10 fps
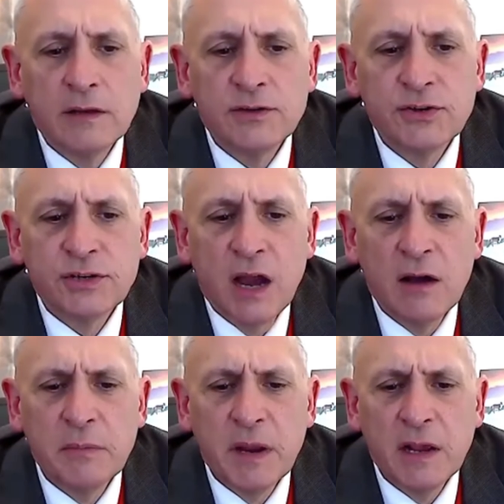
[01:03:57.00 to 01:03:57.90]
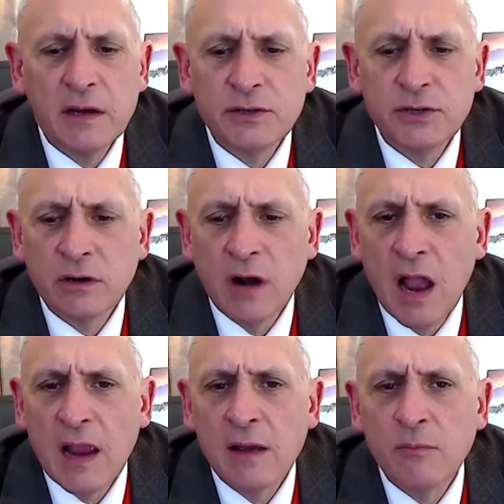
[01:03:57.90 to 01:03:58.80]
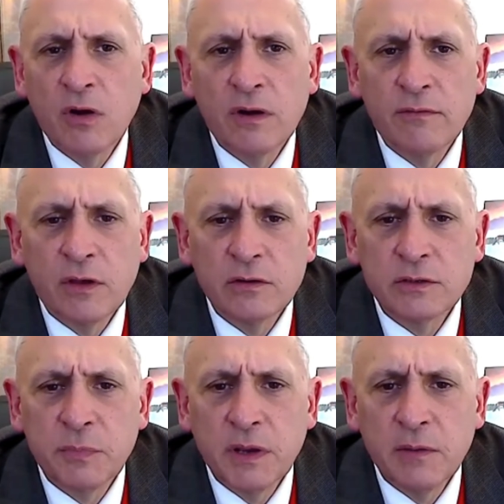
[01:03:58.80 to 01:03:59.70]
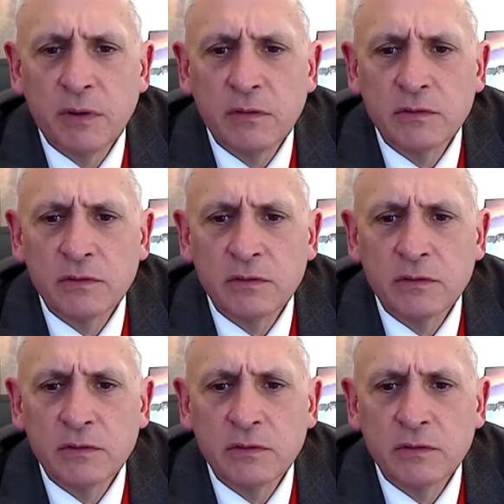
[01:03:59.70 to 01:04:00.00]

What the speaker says: as your town manager, I am one of those people.